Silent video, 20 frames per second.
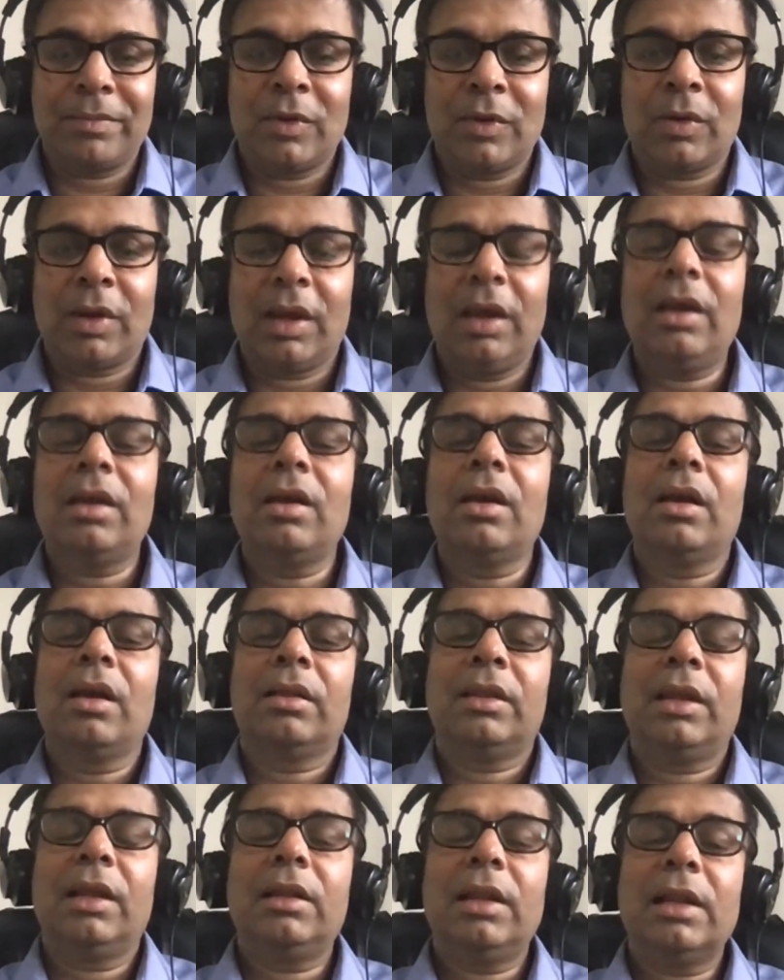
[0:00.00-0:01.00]
Okay.
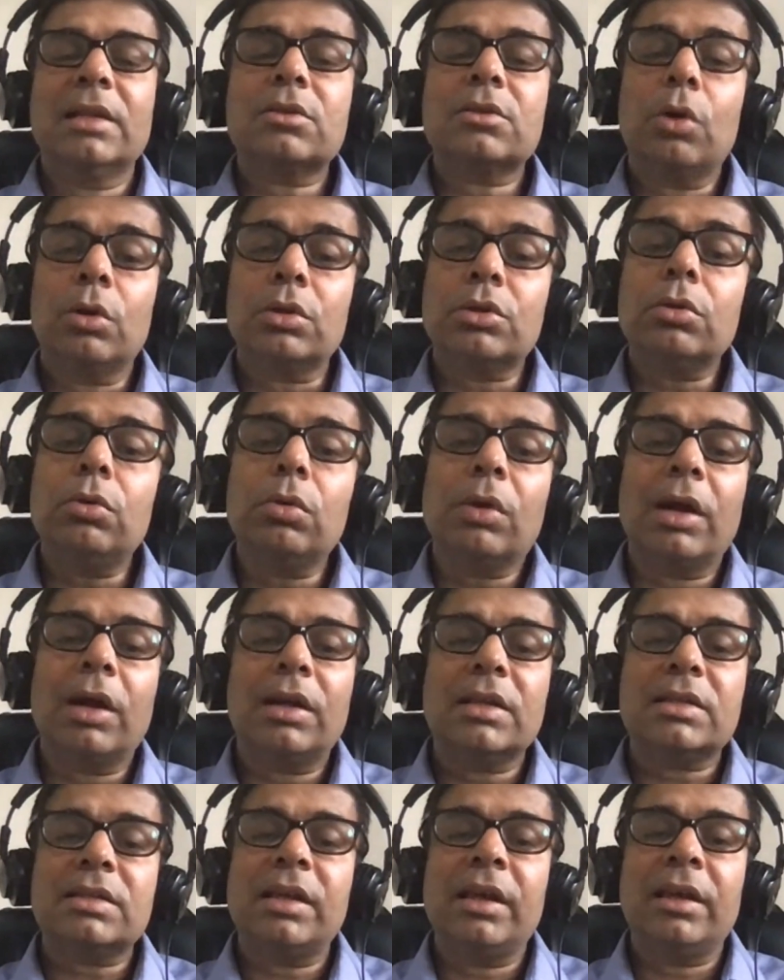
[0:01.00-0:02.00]
Then let's also look at
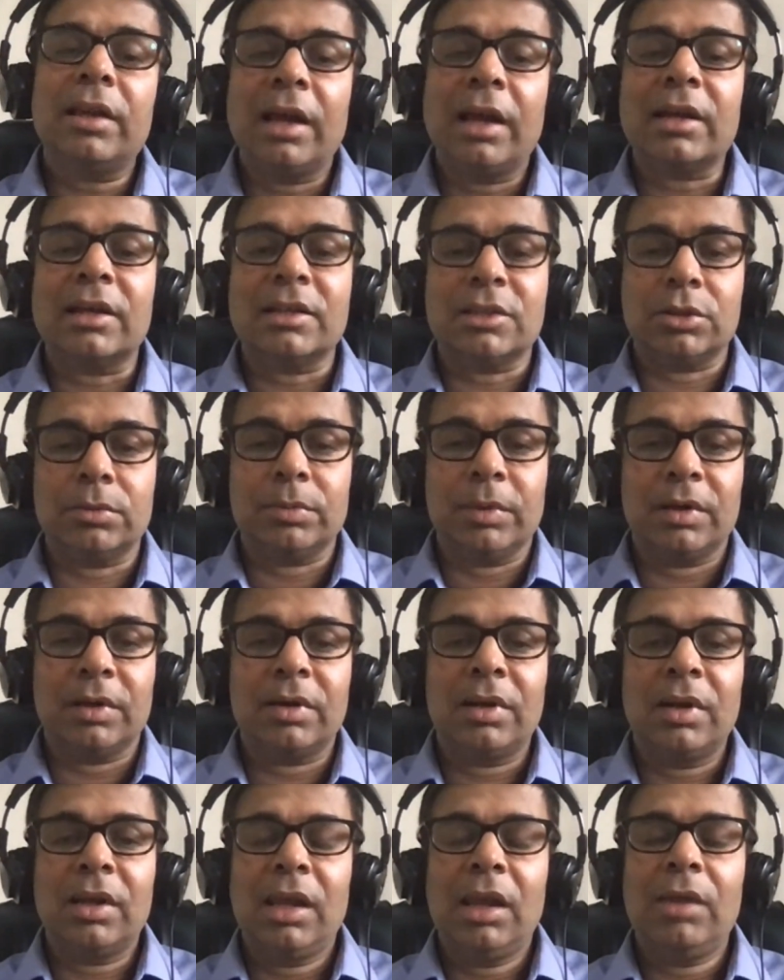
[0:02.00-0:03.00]
the CNI consumer.
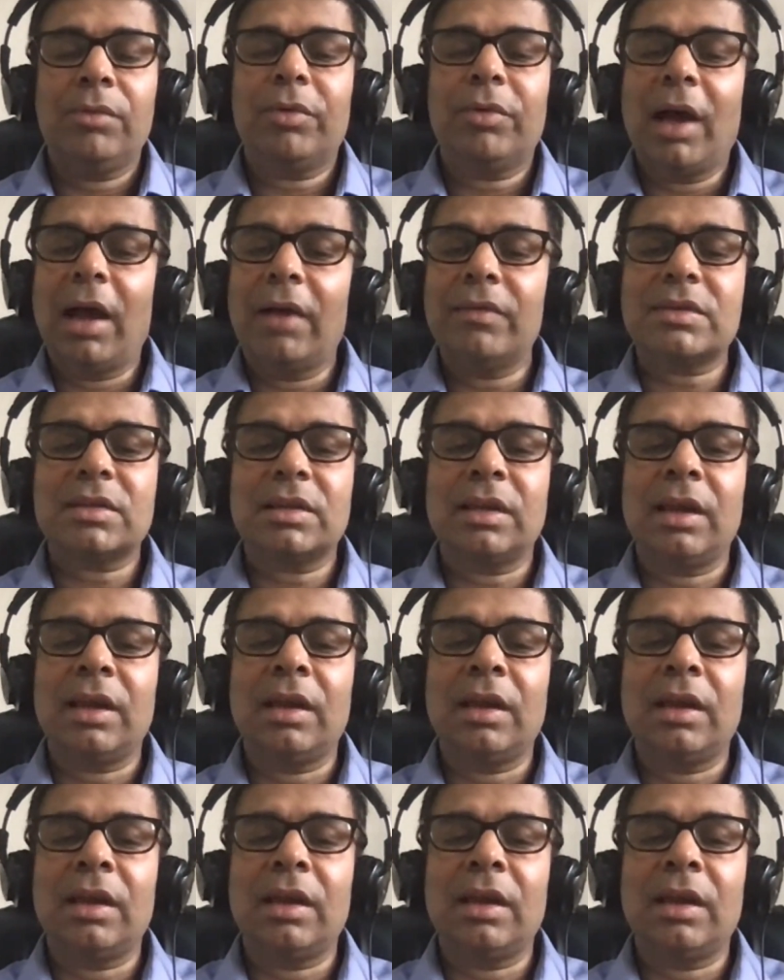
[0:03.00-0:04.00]
If I have,
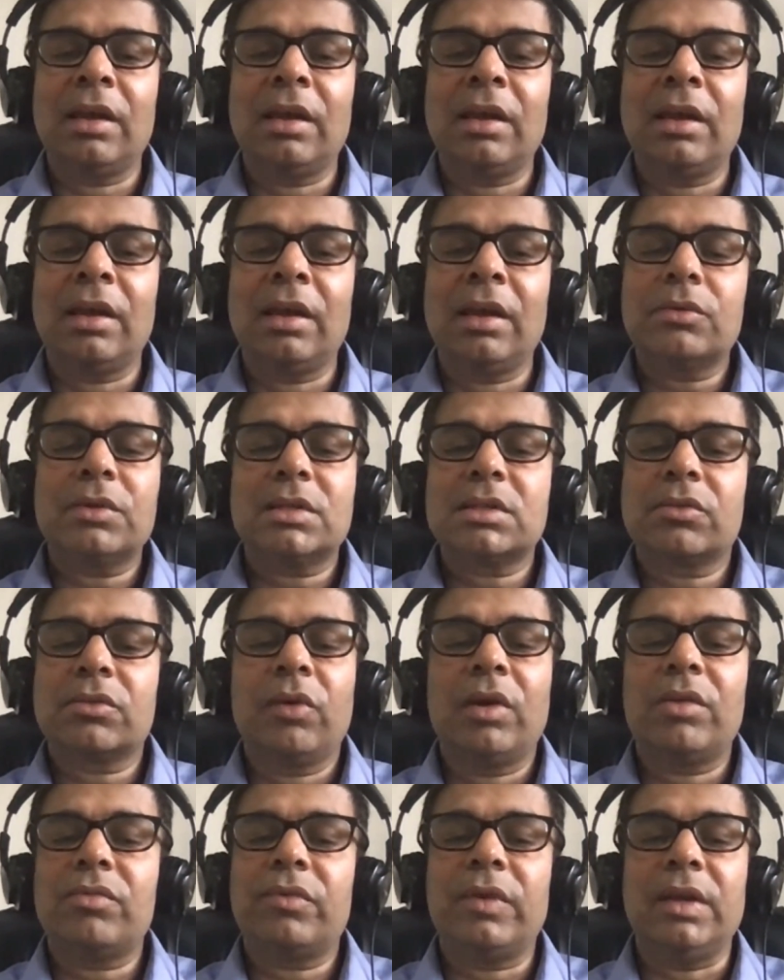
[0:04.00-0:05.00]
say, 10,000
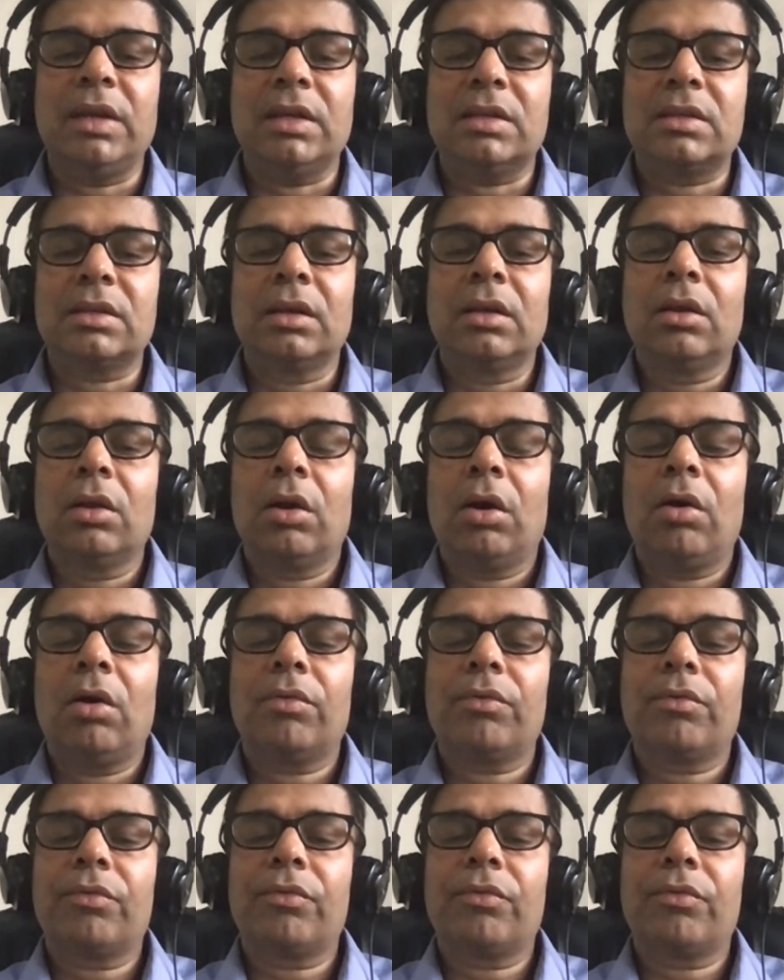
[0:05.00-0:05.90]
square feet of